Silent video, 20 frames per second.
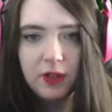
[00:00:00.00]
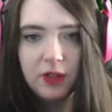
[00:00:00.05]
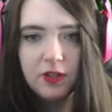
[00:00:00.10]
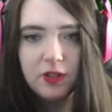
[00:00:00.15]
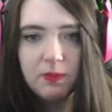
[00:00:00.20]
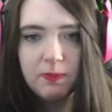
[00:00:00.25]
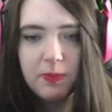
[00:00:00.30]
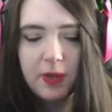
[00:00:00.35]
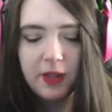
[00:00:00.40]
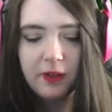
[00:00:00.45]
oh,
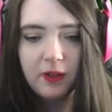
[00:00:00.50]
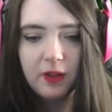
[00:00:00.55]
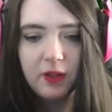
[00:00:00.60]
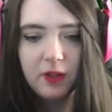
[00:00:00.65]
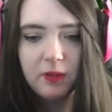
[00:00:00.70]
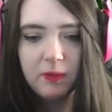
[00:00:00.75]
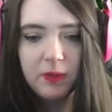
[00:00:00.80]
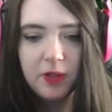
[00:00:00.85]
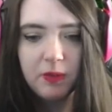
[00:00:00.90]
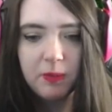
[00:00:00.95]
it's just pets
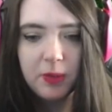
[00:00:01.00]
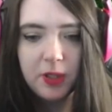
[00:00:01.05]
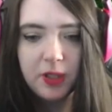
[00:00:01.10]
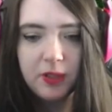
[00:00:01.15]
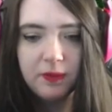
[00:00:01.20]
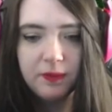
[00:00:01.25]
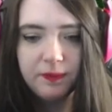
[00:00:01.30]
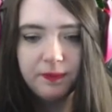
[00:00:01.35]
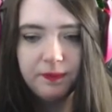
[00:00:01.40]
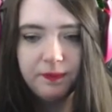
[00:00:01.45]
on them, never
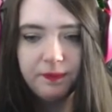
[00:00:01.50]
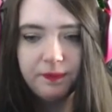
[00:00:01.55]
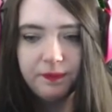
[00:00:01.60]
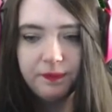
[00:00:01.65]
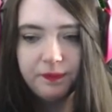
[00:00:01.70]
mind.